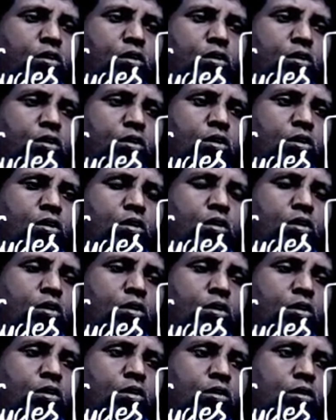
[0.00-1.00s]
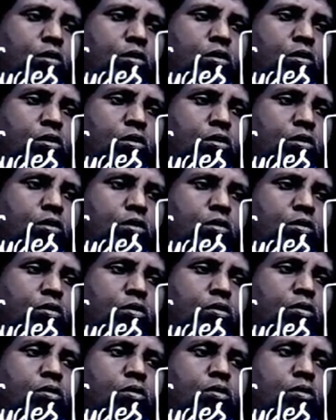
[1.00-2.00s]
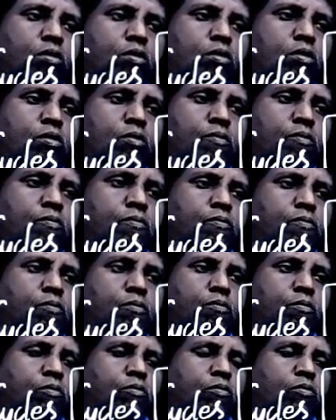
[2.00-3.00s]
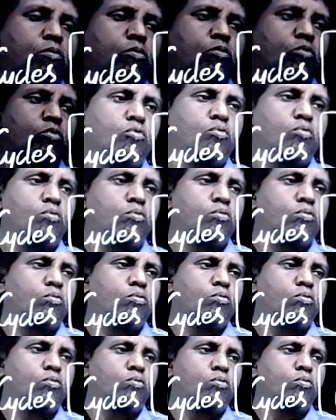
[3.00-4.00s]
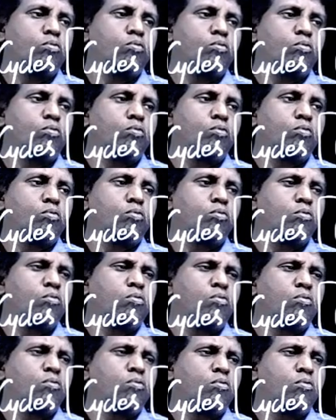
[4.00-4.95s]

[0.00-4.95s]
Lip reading: (no one is talking)